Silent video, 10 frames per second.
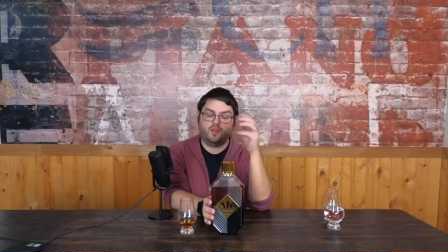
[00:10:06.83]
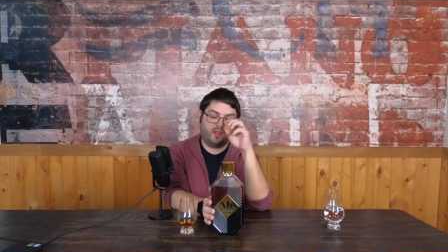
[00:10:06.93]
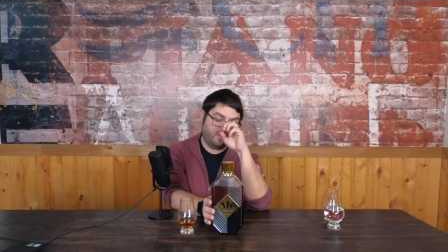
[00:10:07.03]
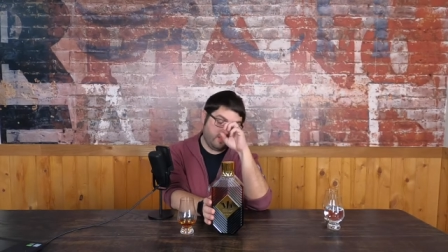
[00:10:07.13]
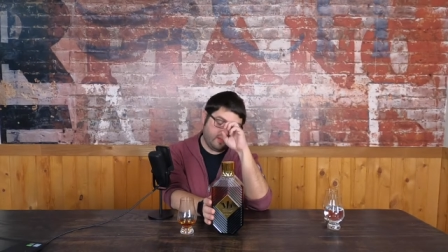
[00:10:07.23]

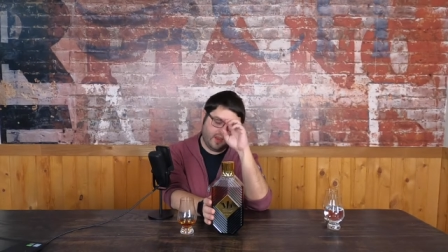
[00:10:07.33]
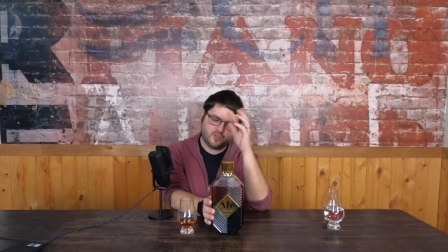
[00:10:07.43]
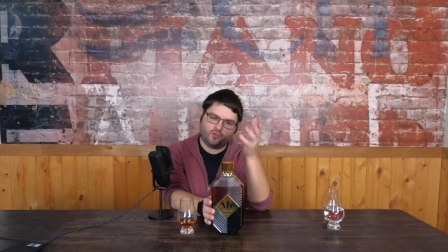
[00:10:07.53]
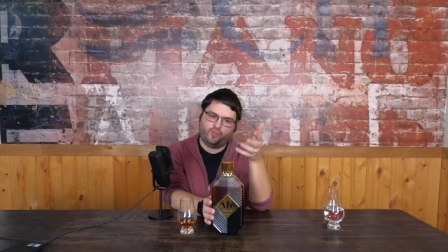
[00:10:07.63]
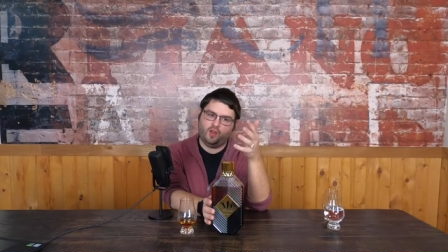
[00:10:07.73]
like that's an
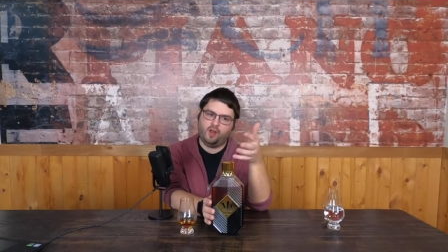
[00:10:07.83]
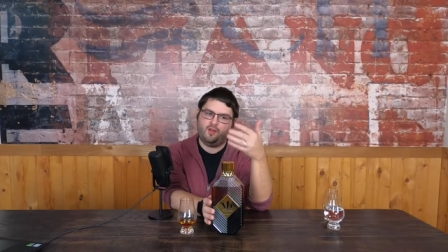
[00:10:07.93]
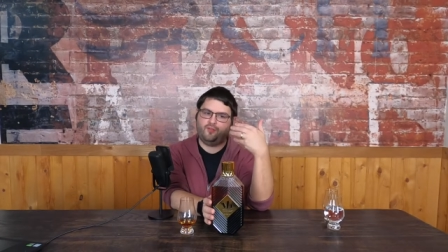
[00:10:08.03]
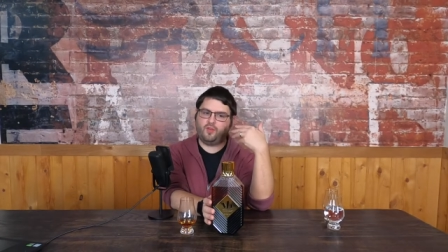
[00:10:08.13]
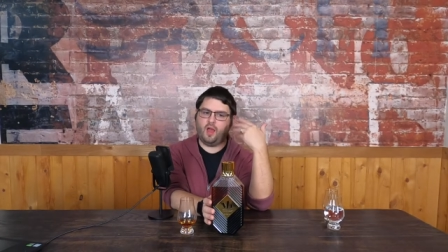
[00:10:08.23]
interesting
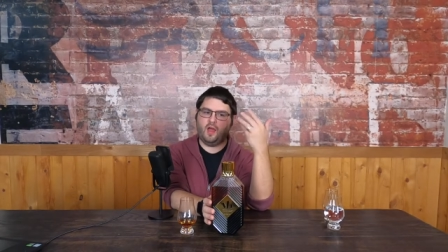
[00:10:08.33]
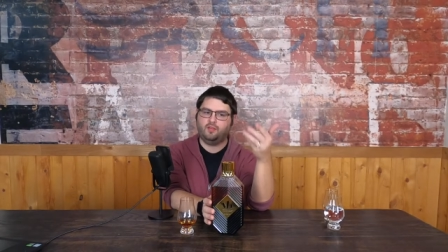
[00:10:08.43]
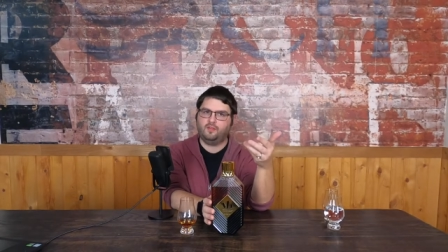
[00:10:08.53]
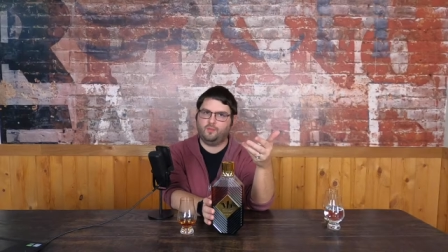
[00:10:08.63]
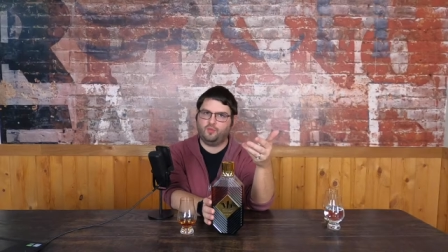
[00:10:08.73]
enough
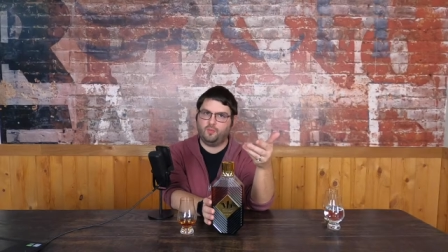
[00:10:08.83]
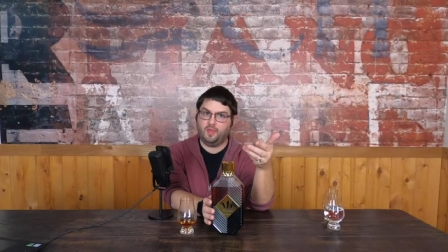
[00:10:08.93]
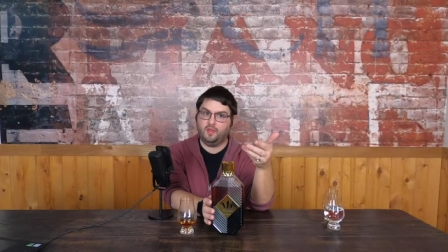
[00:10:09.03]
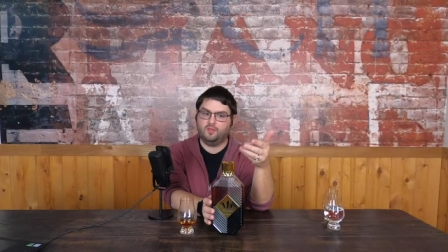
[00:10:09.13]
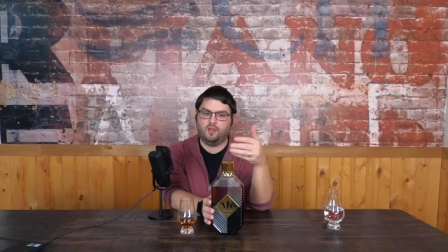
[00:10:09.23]
concept to me